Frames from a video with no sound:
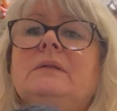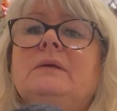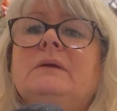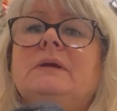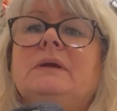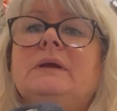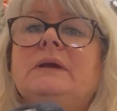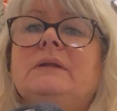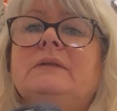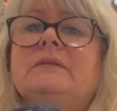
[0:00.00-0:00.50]

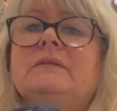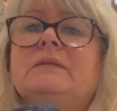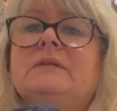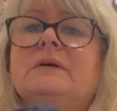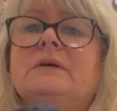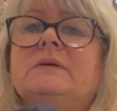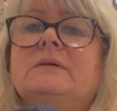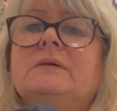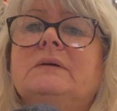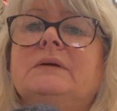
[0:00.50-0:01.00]
Kid
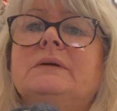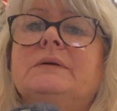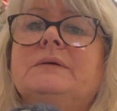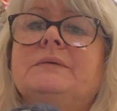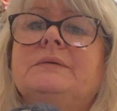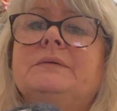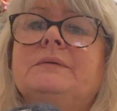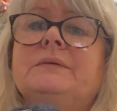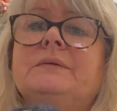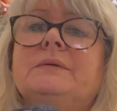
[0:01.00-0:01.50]
Silk,
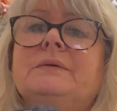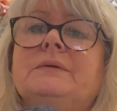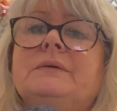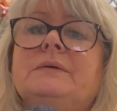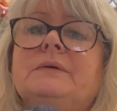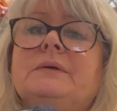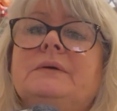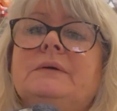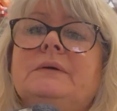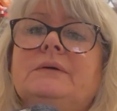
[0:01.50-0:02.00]

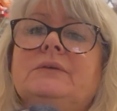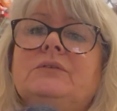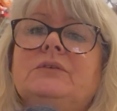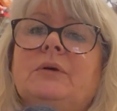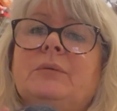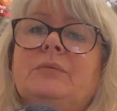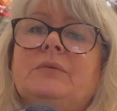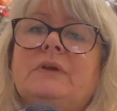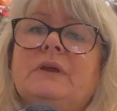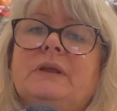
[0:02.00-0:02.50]

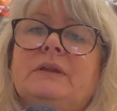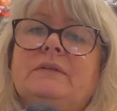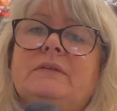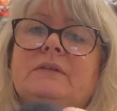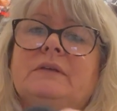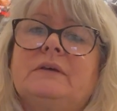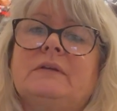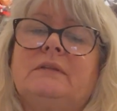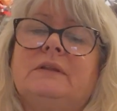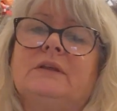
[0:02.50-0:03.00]
Drops Kid
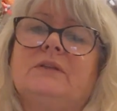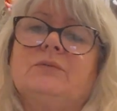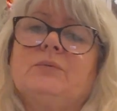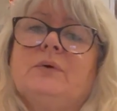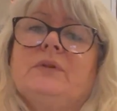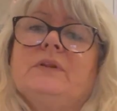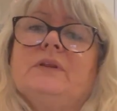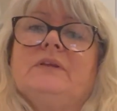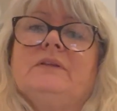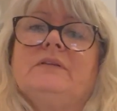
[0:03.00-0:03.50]
Silk. That's
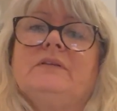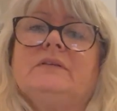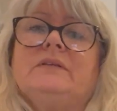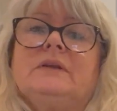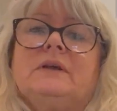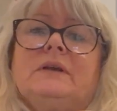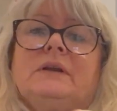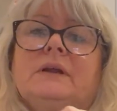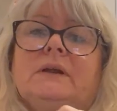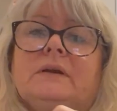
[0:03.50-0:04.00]
what this is
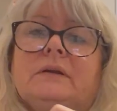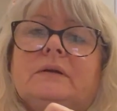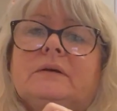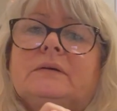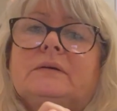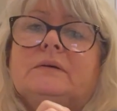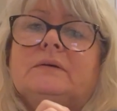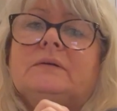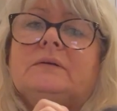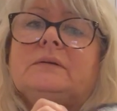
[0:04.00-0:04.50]
done
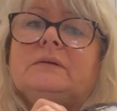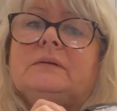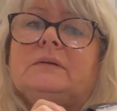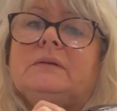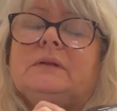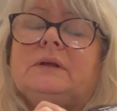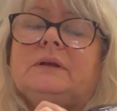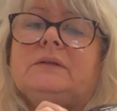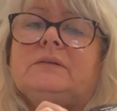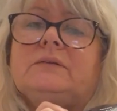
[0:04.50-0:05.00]

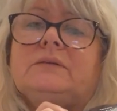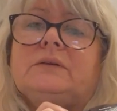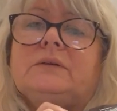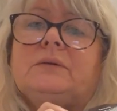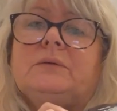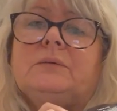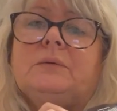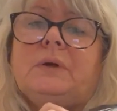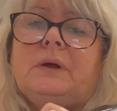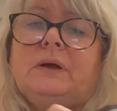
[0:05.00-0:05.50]
in these
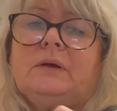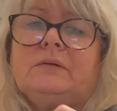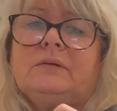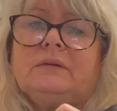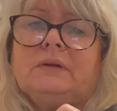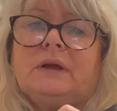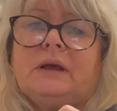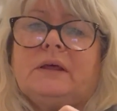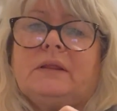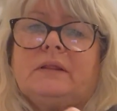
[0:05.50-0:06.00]
two all
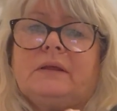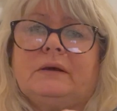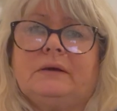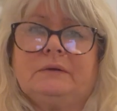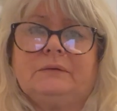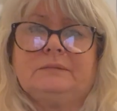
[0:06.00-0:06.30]
together.